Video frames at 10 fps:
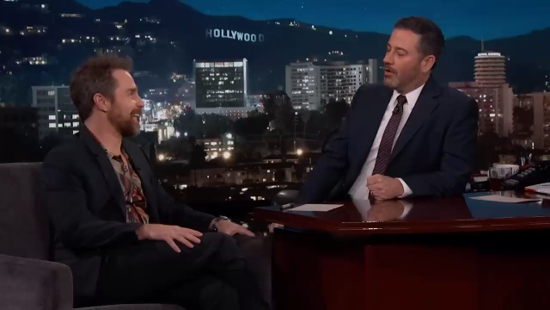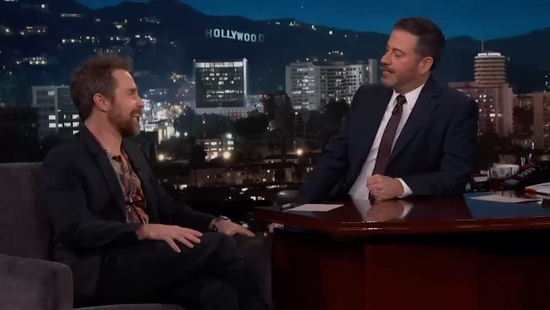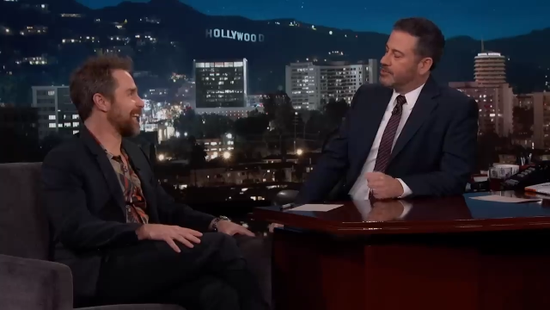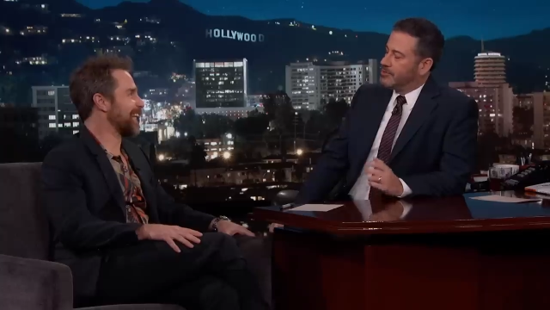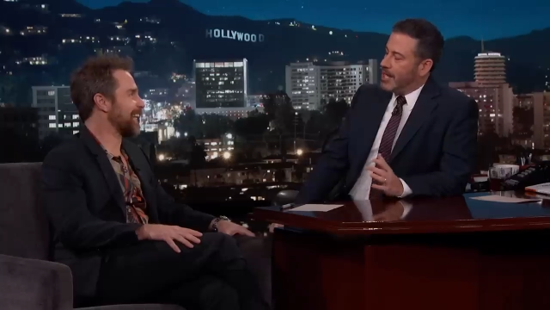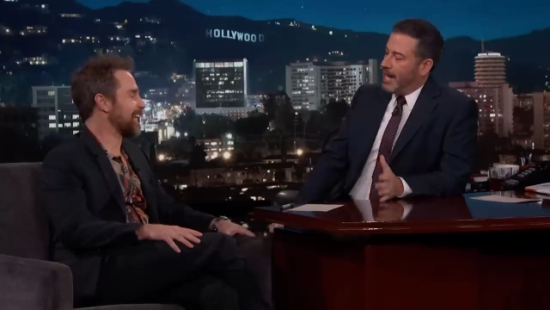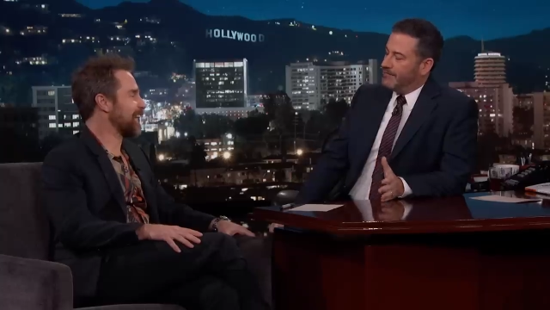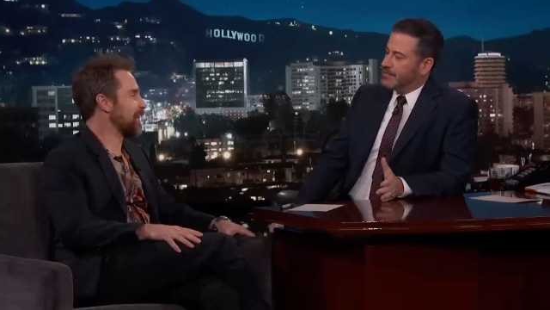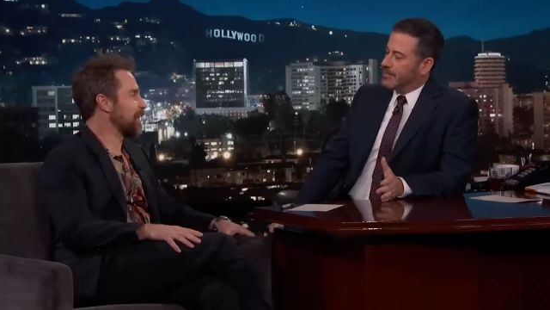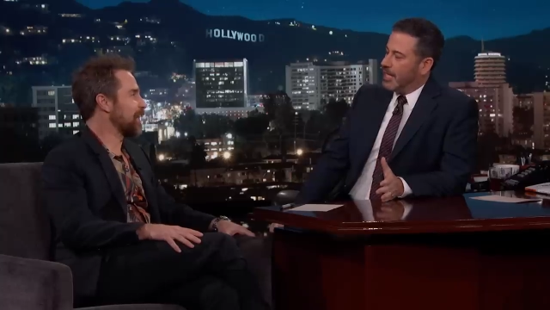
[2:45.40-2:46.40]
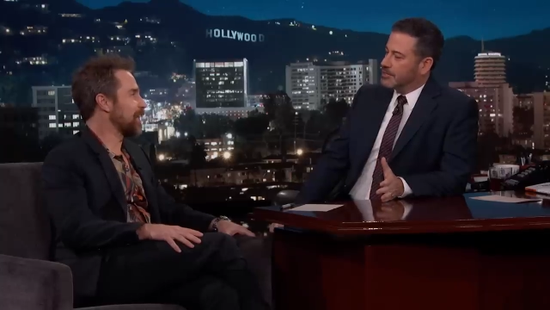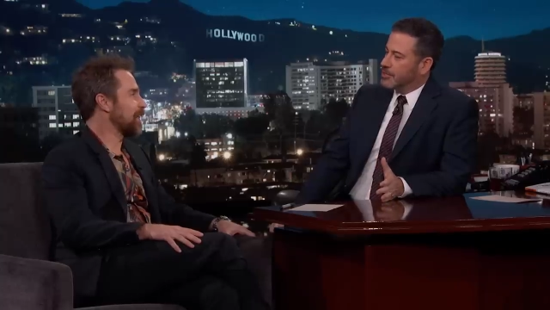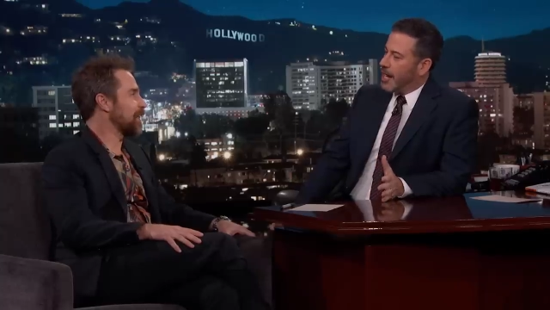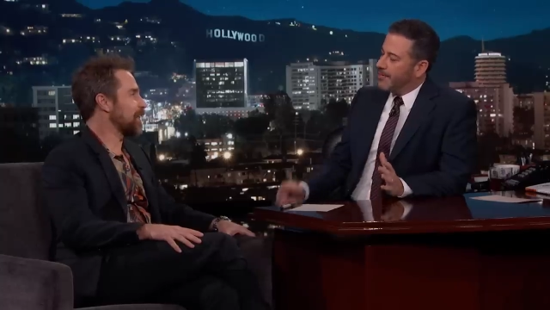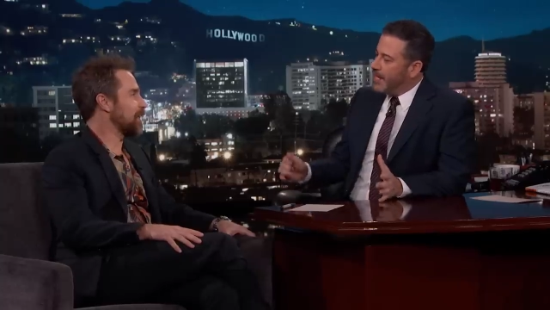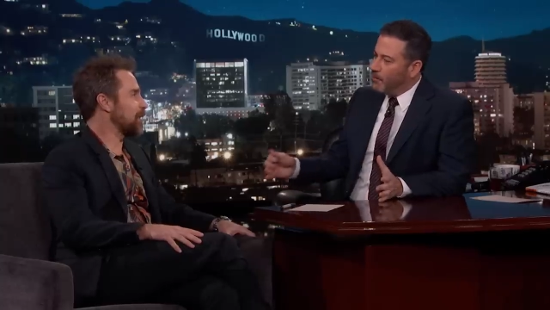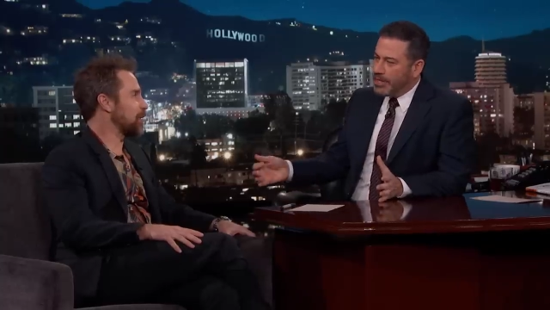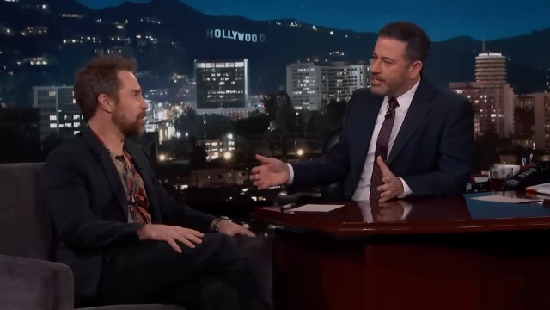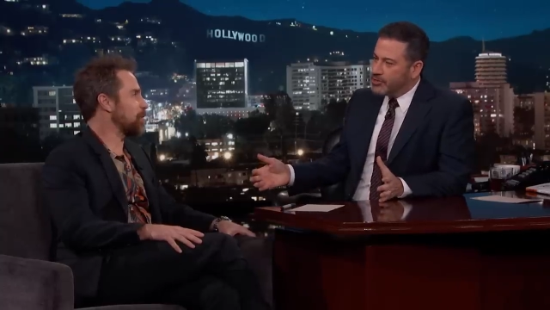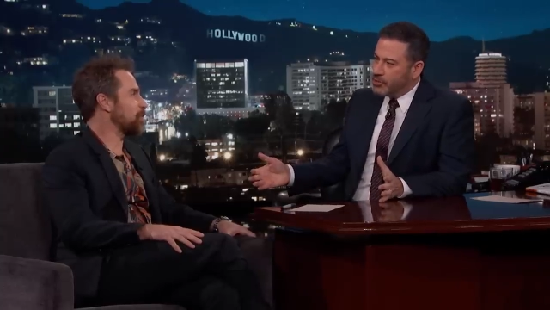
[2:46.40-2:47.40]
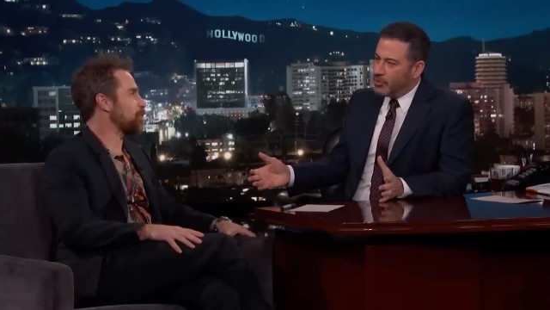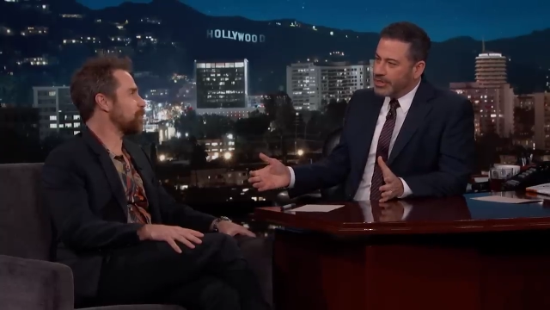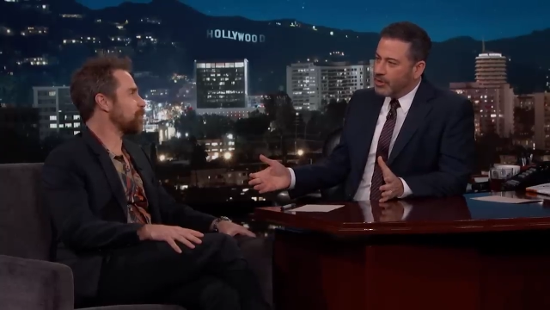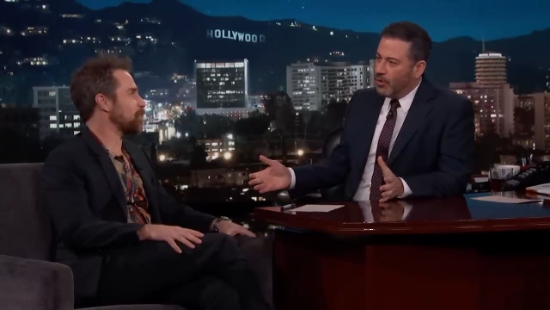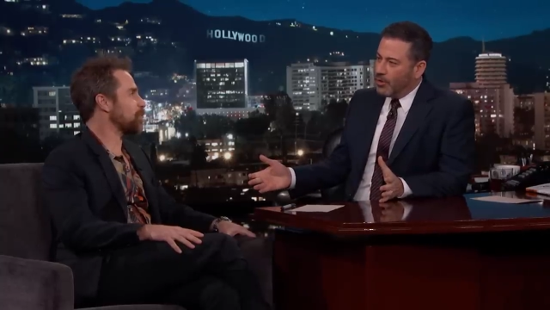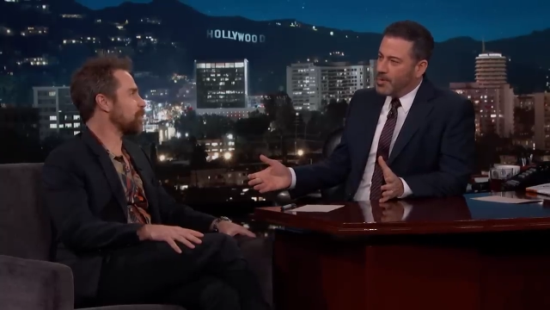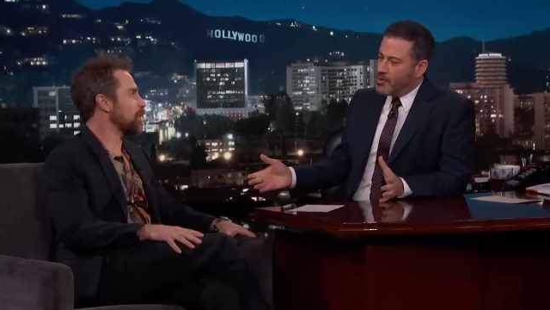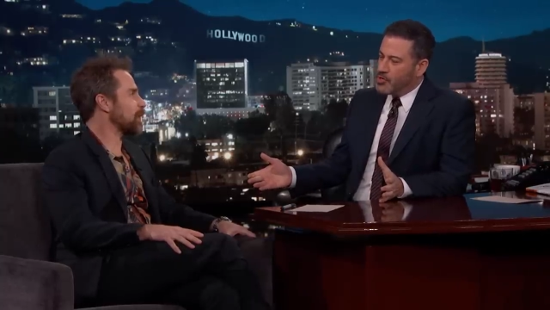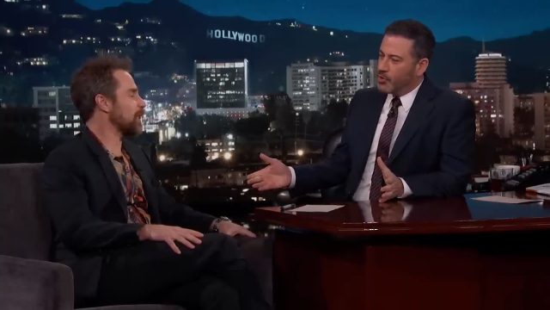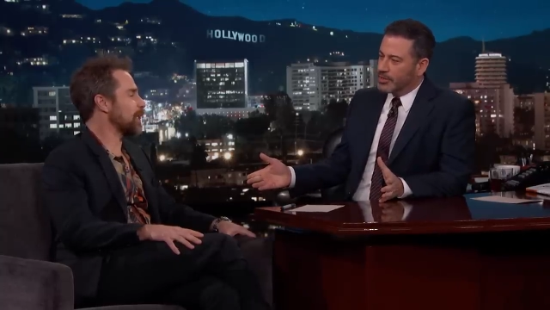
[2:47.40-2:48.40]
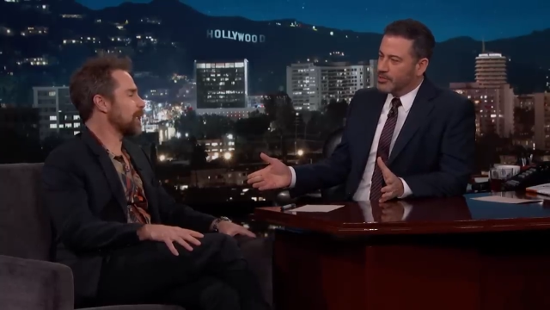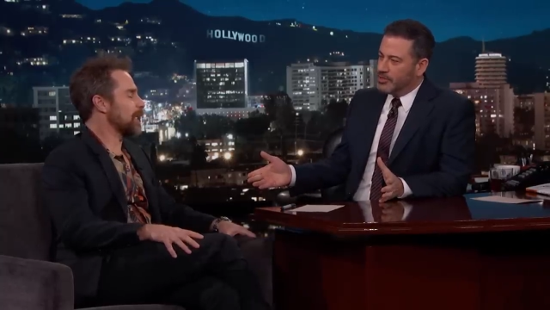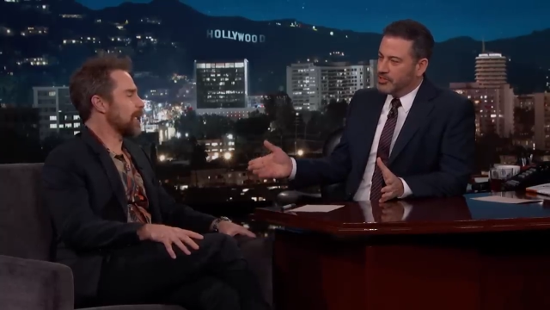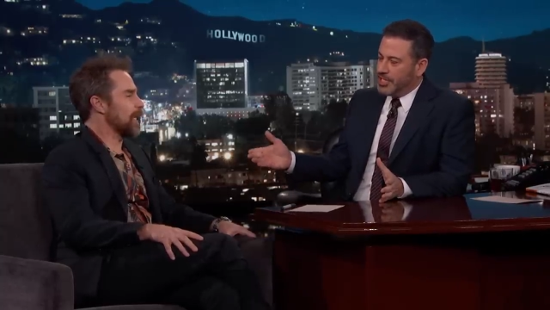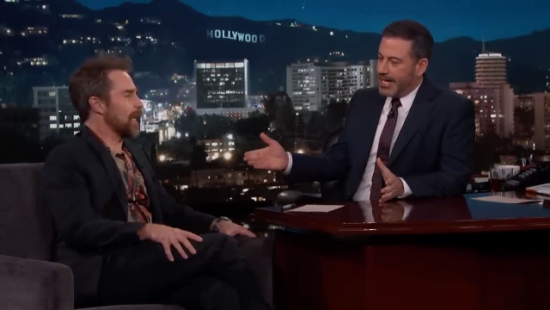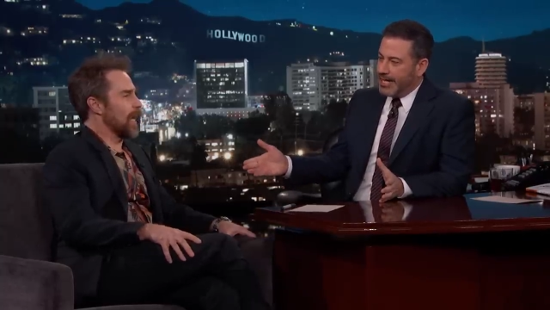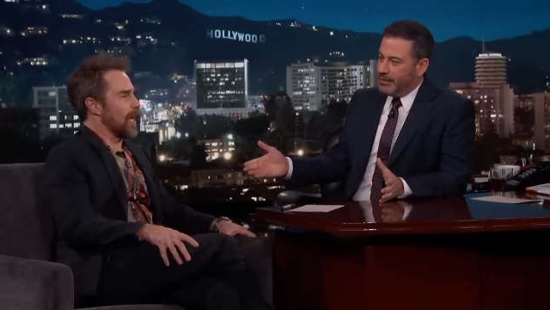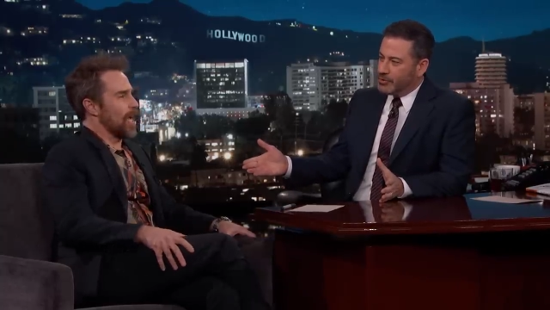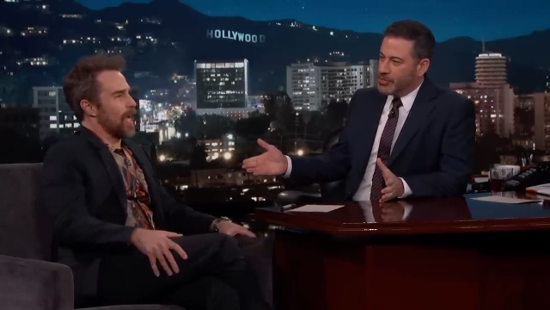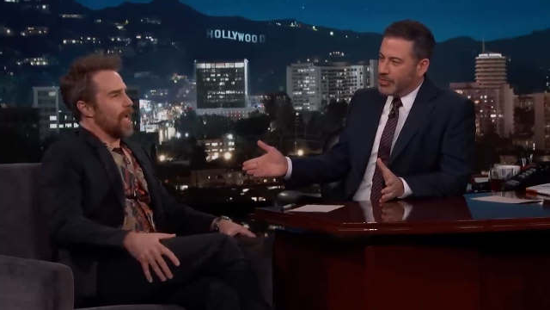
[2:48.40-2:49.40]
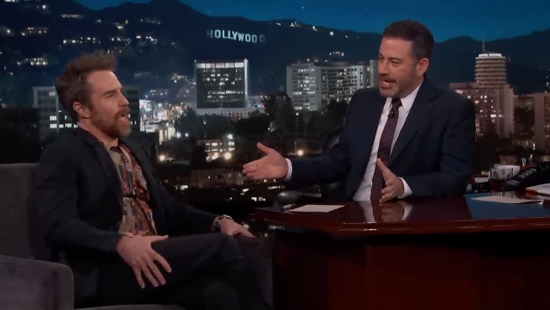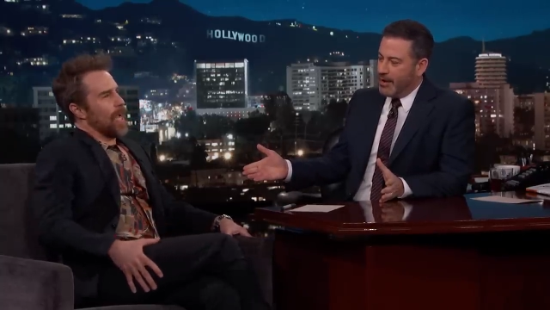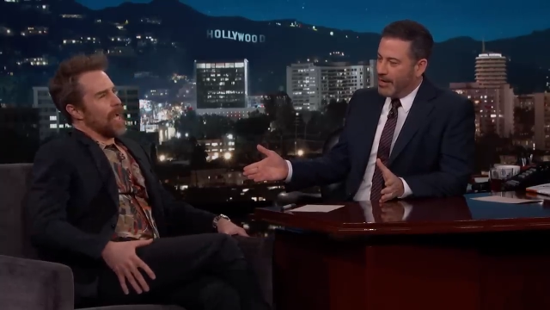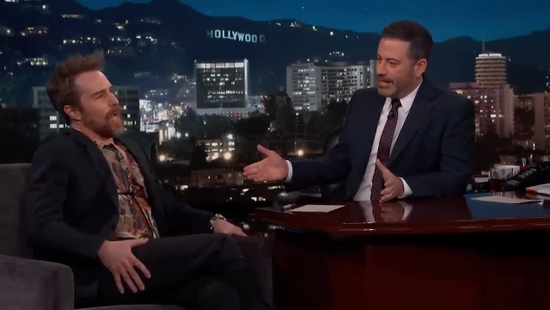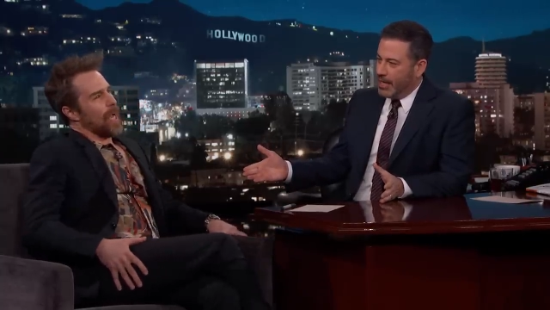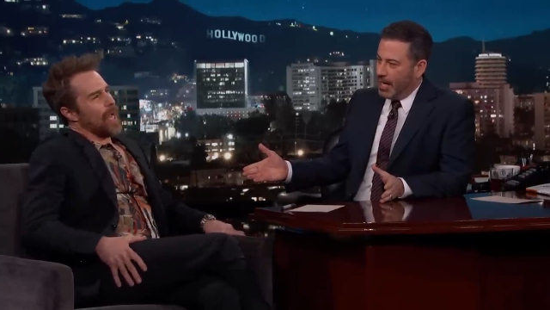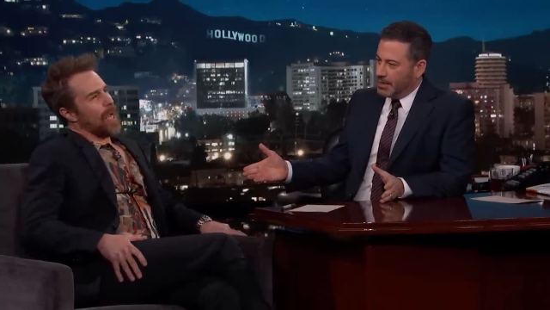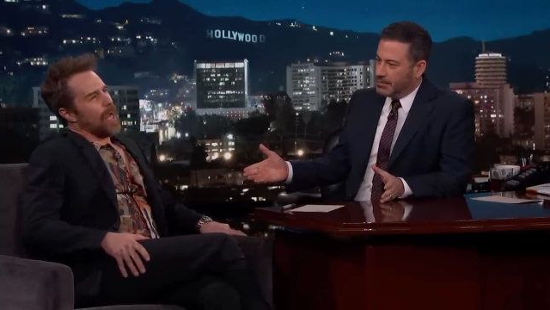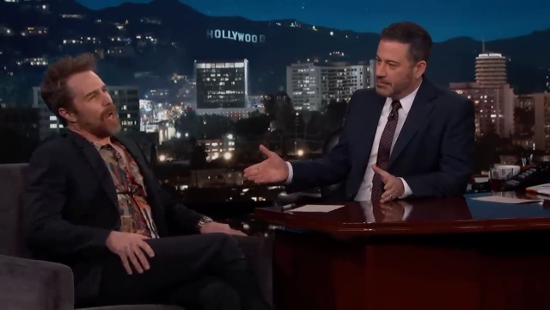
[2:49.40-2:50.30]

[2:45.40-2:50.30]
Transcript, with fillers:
Speaker 1: right. So you have this Oscar, and then what do you do when you go home to New York? Do you check it or do you carry it on?